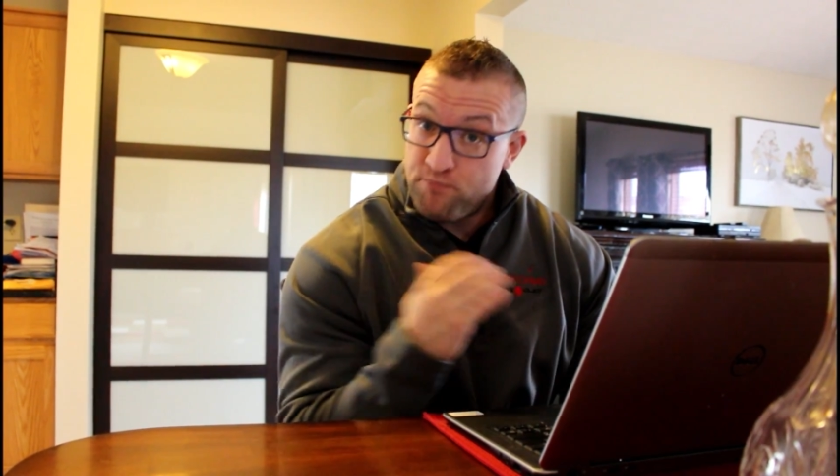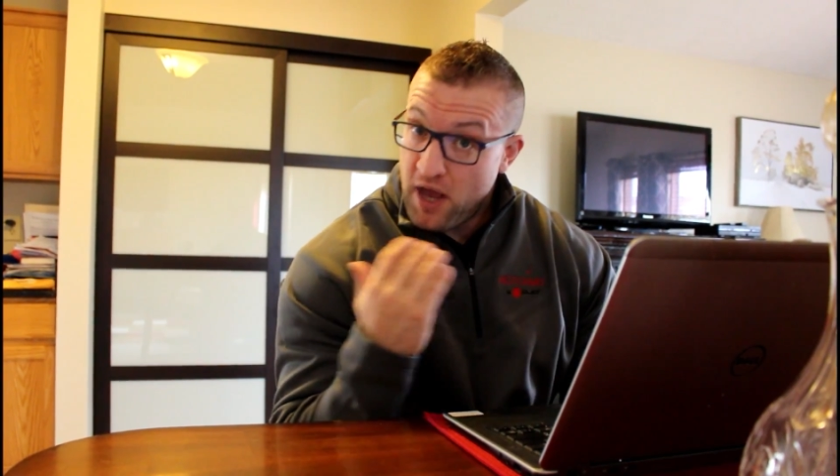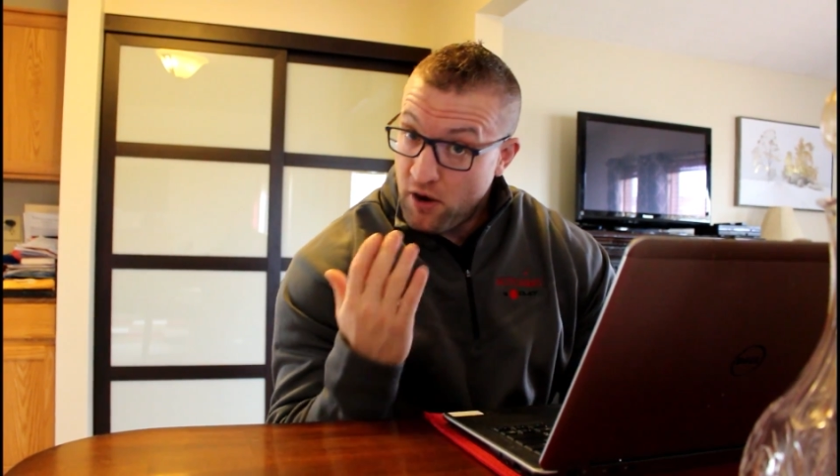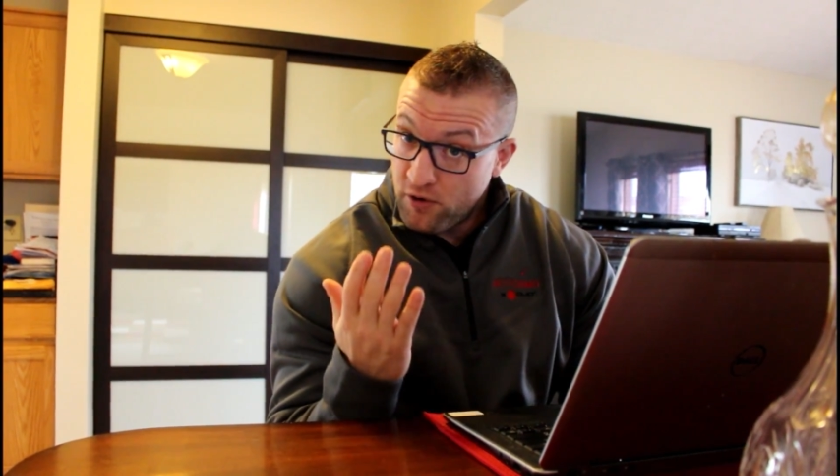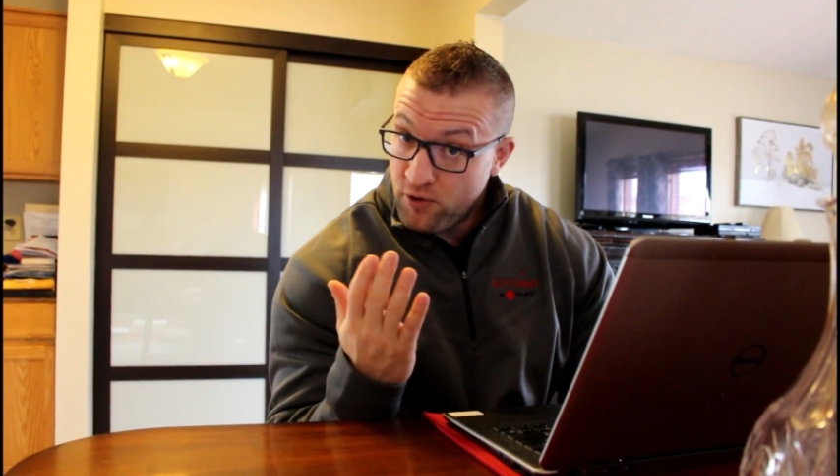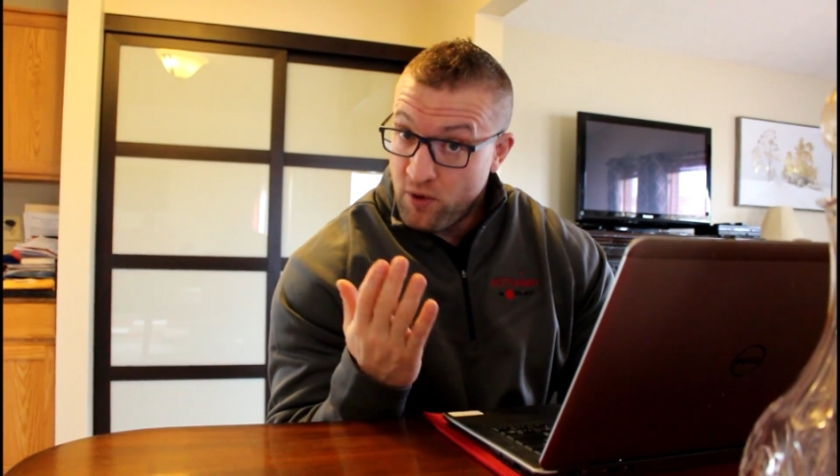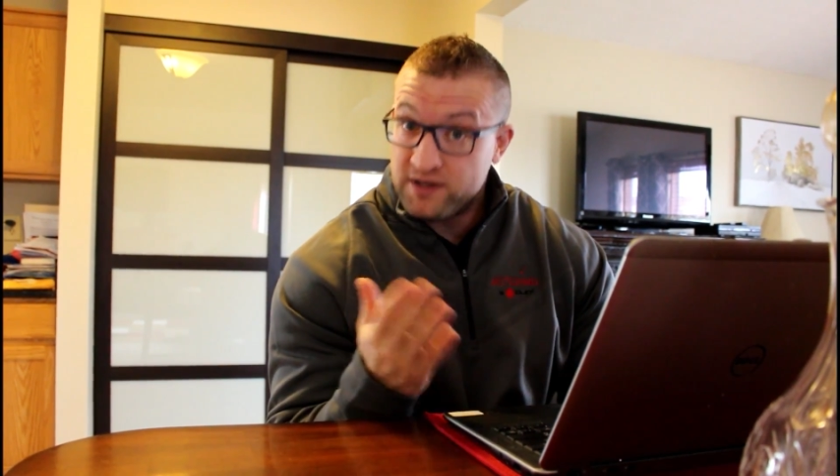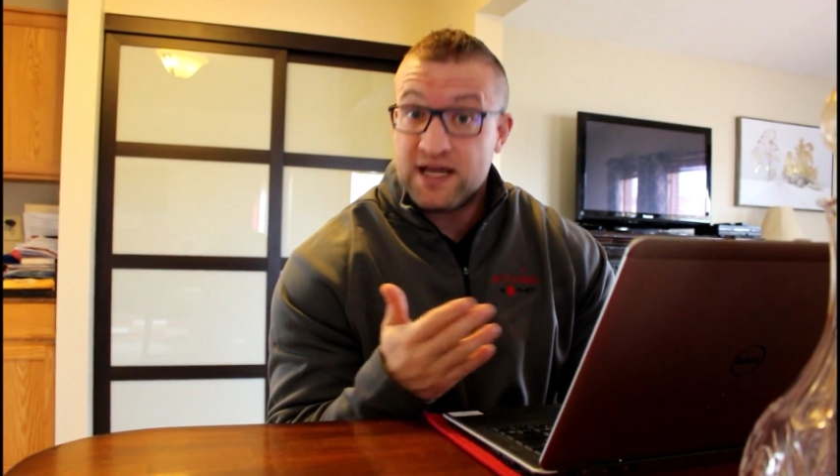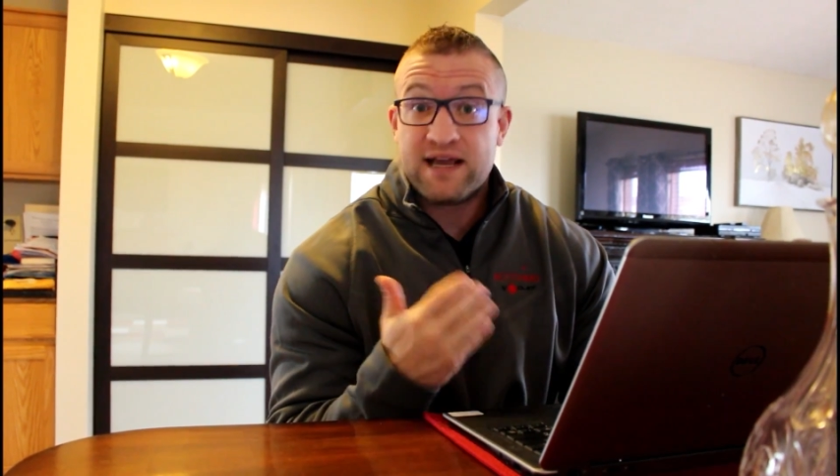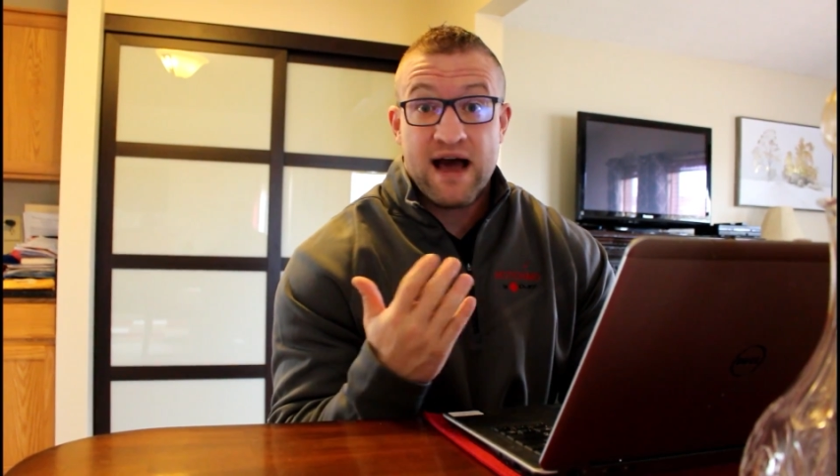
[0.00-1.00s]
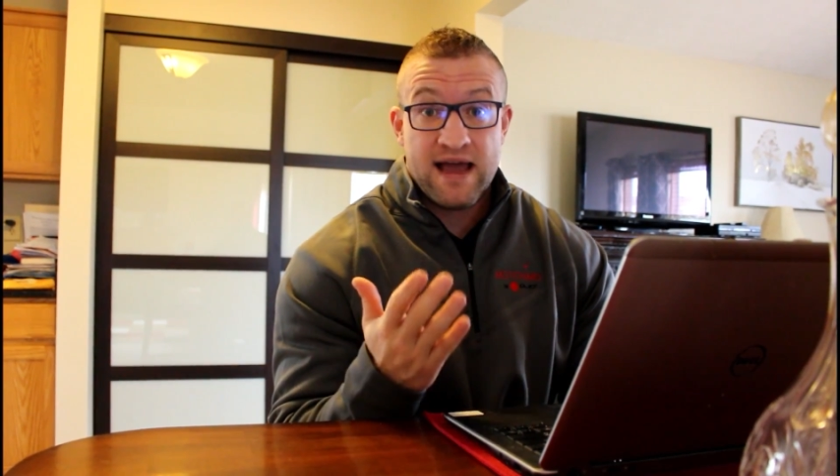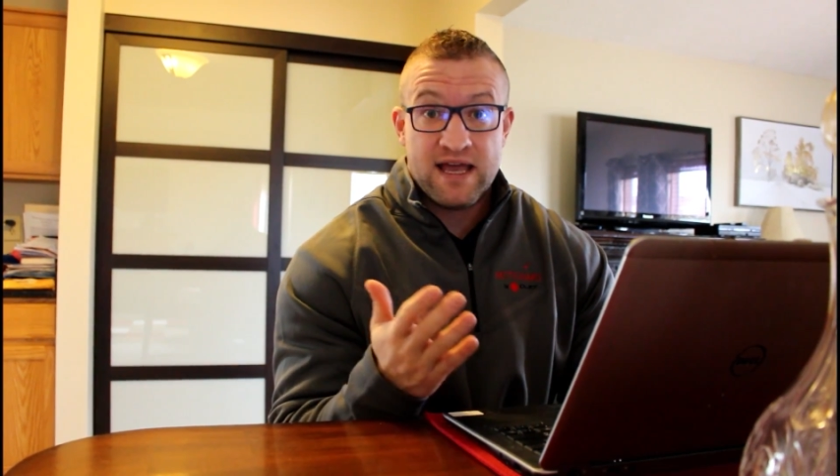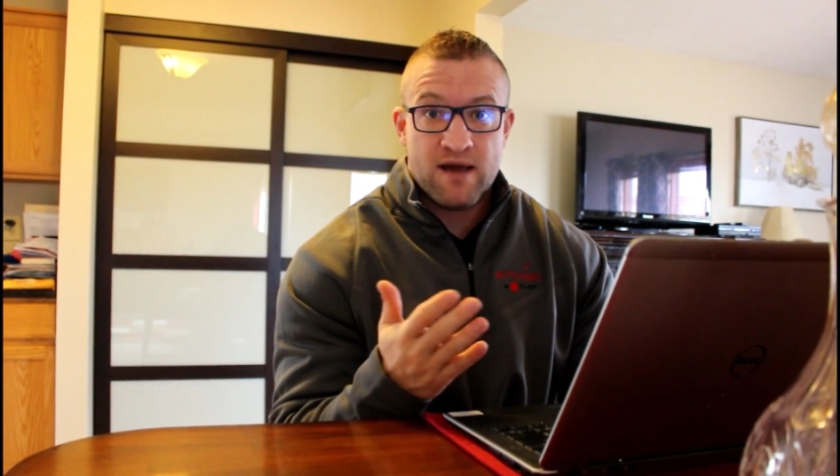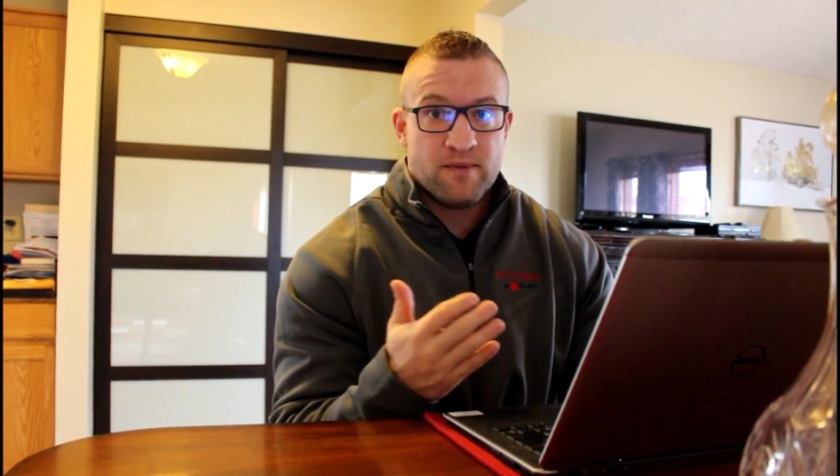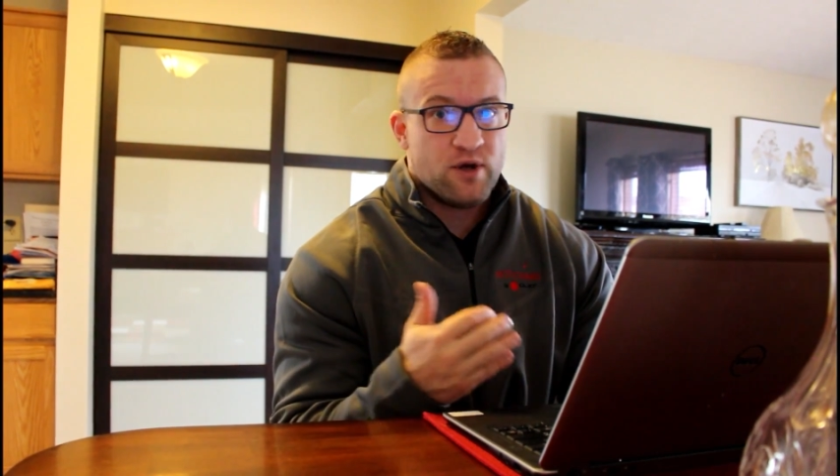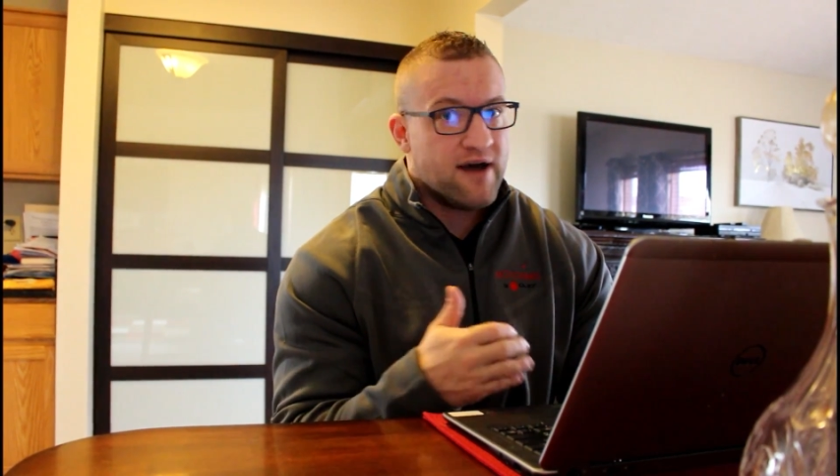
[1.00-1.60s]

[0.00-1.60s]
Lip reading: paranoid like I am and you